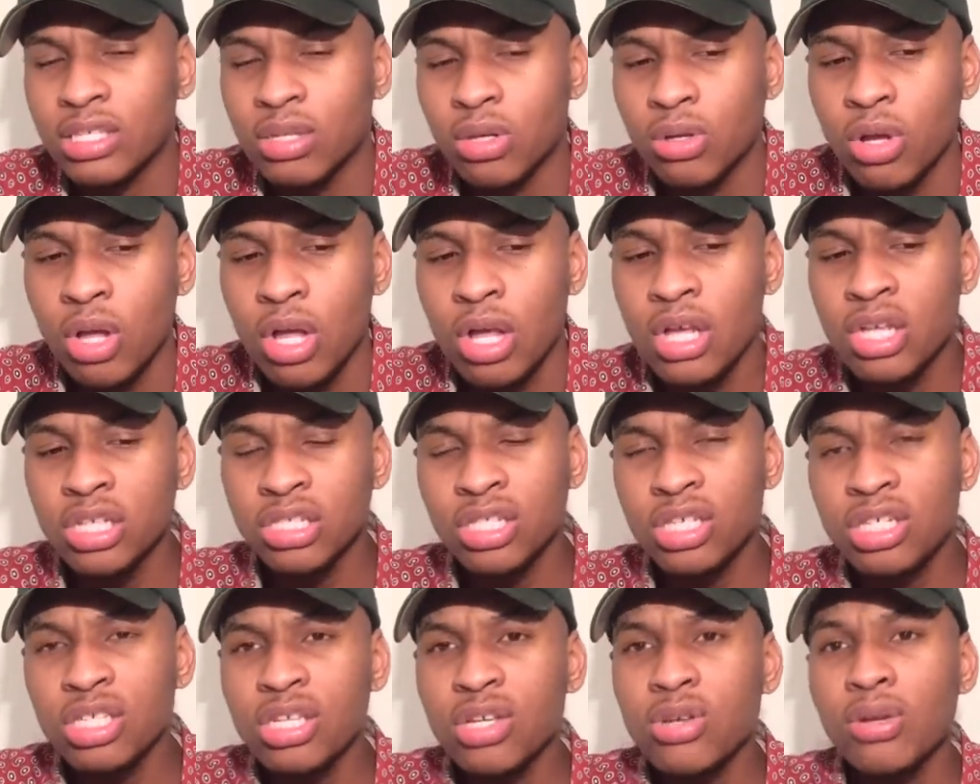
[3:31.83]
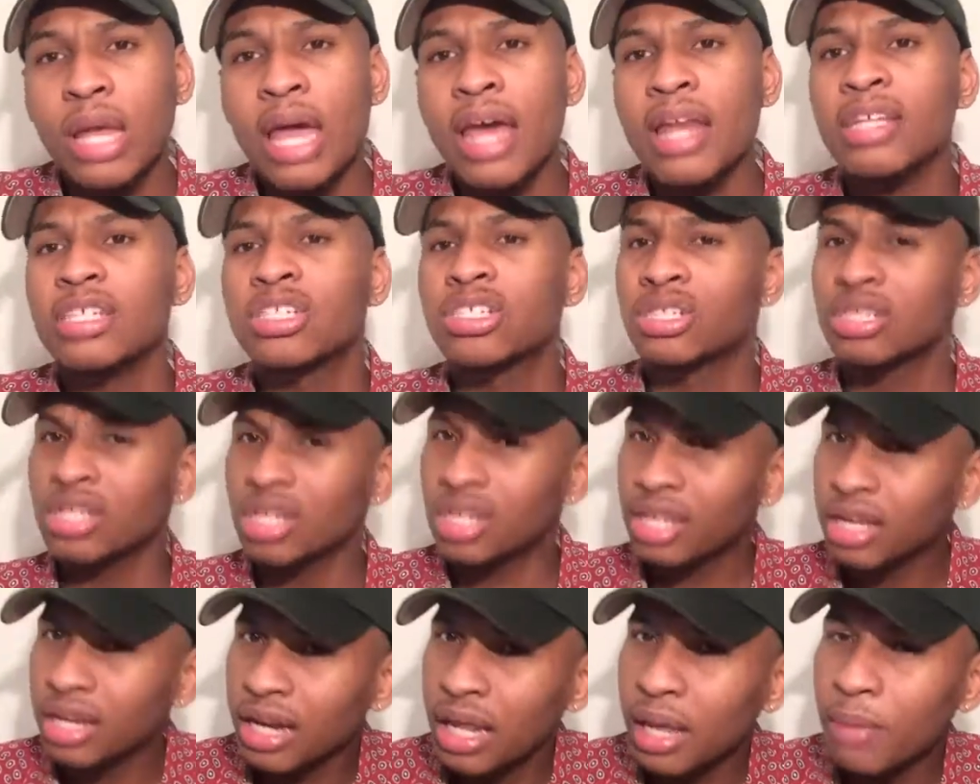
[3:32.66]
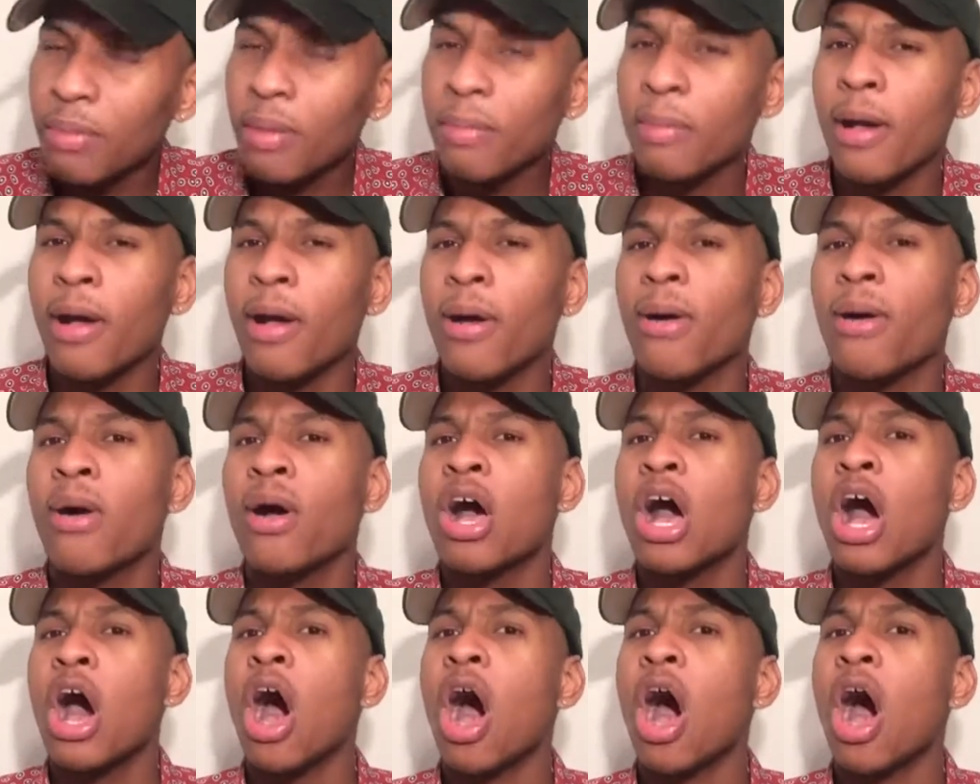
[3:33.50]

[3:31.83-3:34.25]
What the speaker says: So she's still kind of shooken up about